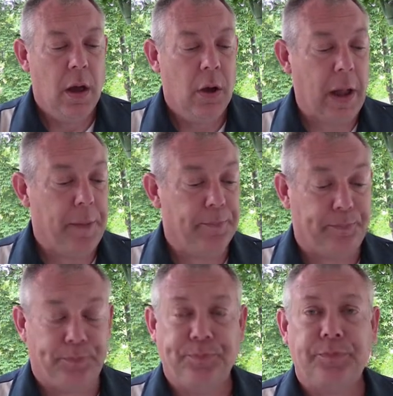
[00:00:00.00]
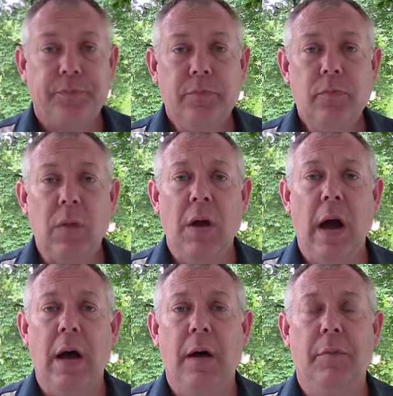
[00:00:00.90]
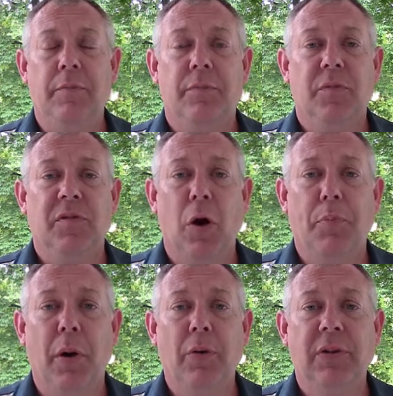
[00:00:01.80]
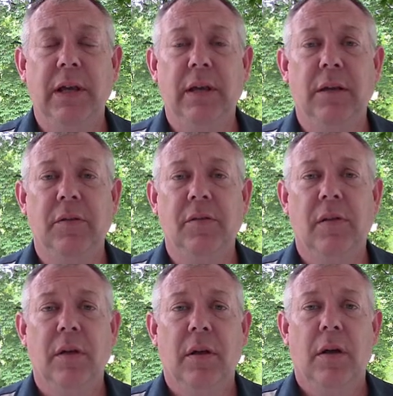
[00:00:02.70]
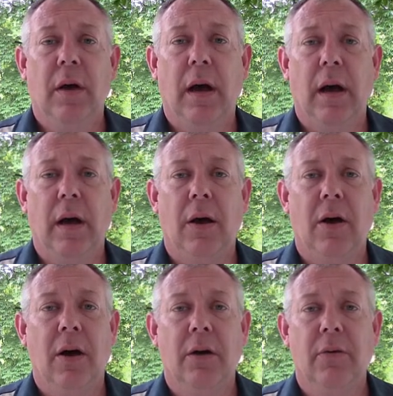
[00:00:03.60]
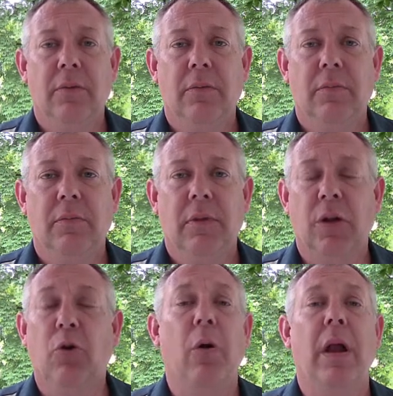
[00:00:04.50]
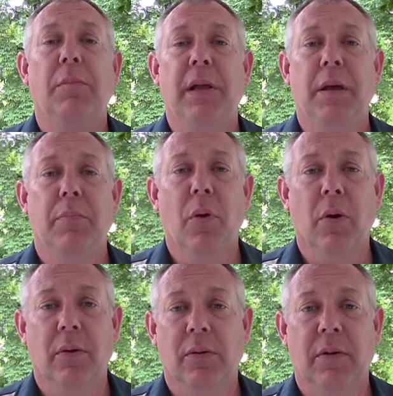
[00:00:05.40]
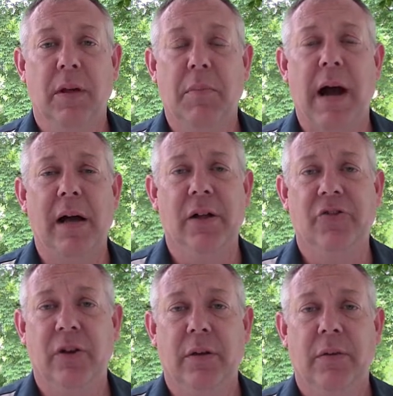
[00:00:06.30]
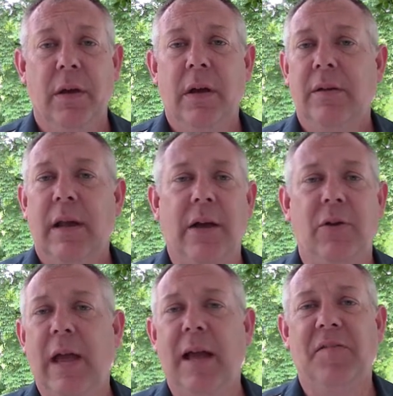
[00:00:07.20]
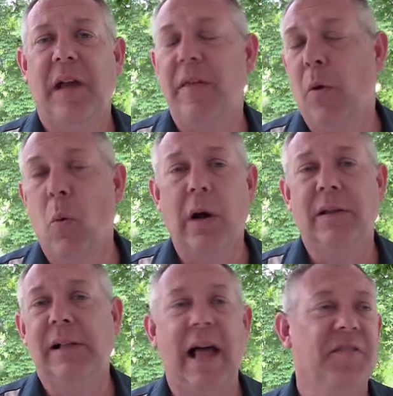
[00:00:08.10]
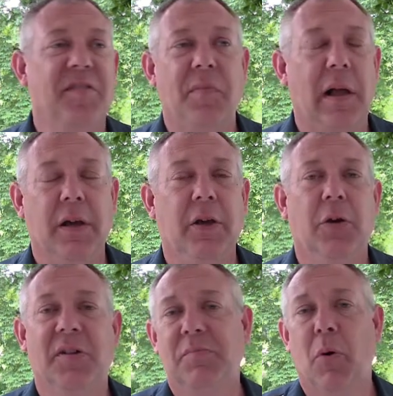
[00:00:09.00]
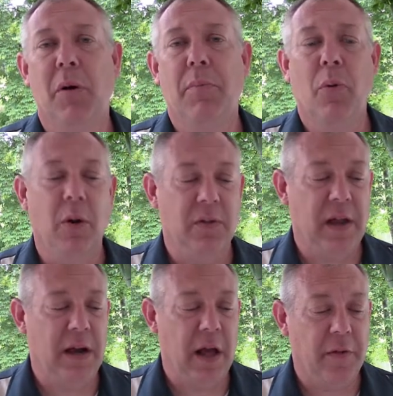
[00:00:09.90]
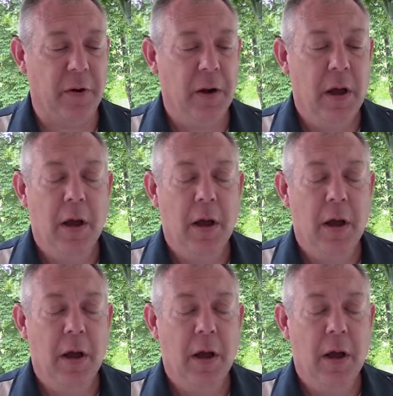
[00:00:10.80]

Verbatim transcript: Okay, um, so proteins are incredibly important in biology. Now, you can't say that one class of molecule is more important than another,